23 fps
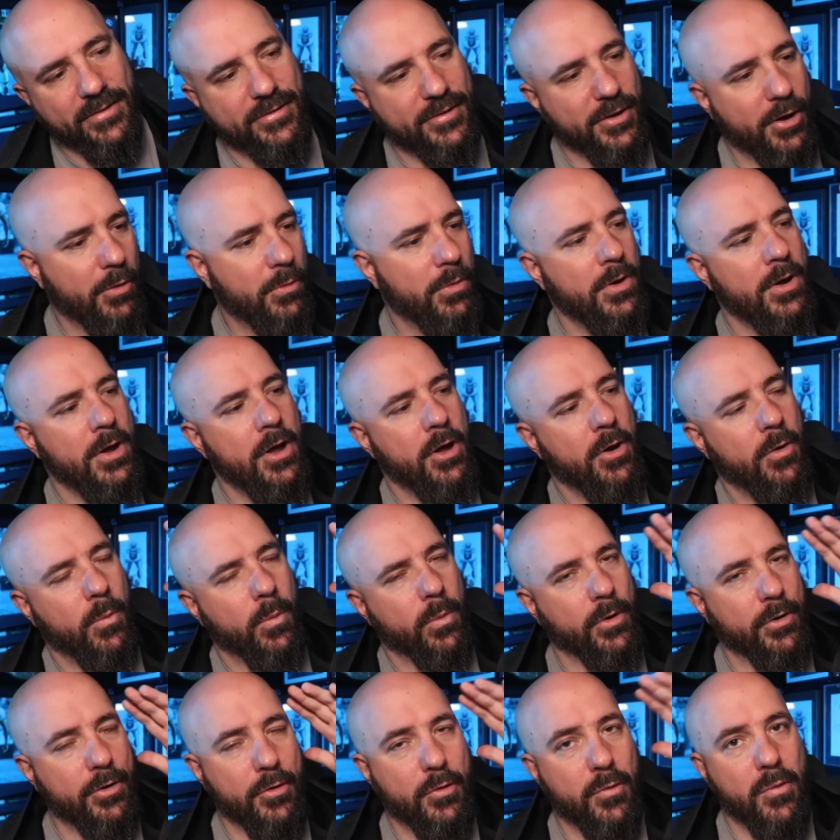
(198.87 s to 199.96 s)
So
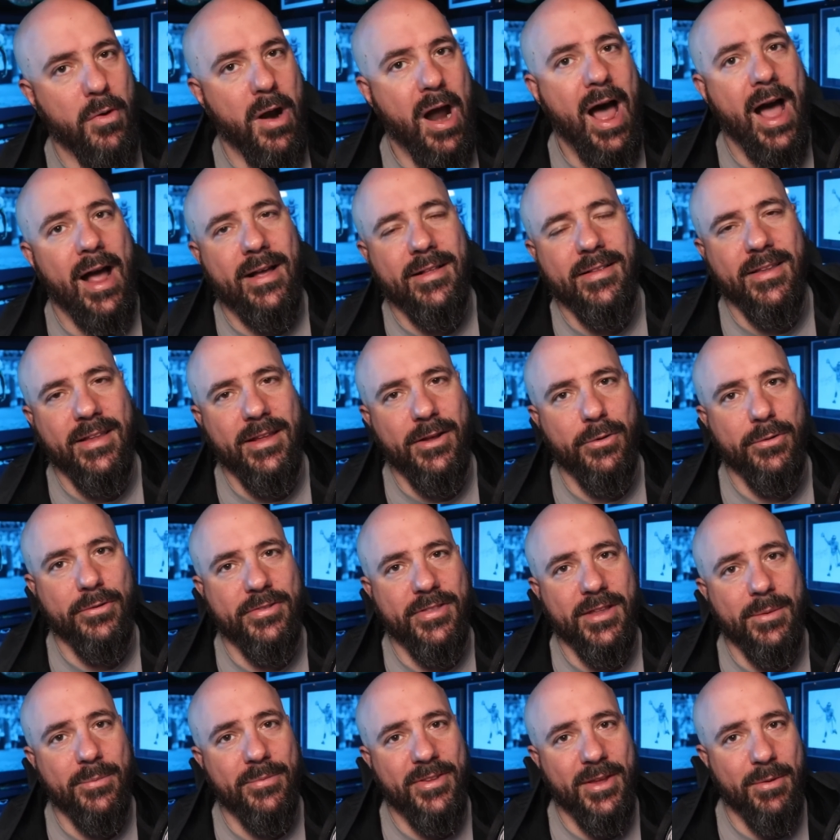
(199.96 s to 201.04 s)
we're going to rock the Eagles
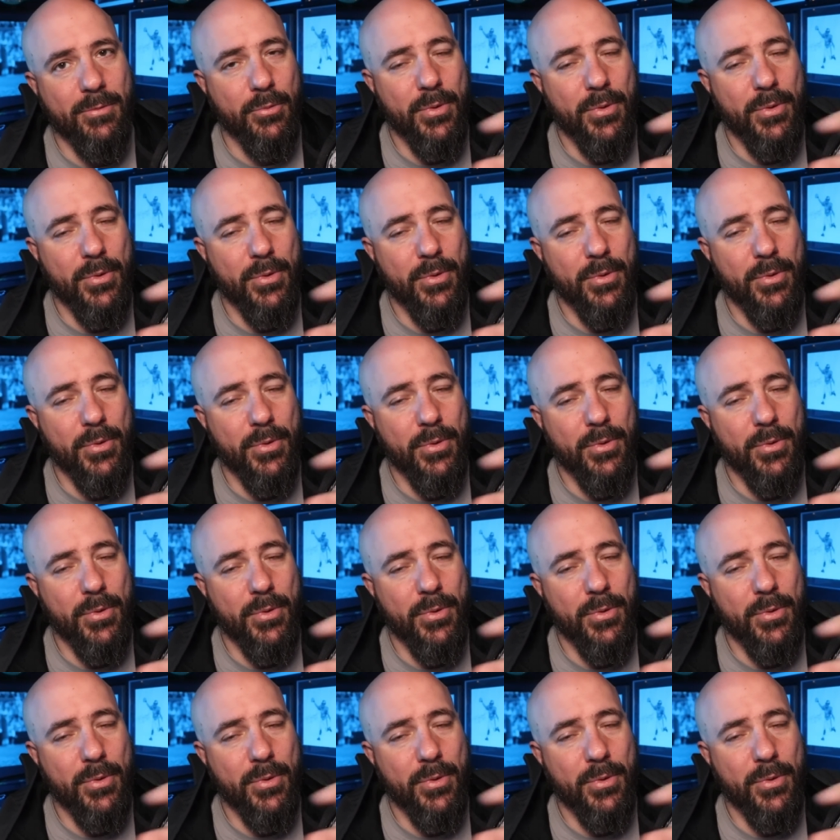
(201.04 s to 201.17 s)
theme team.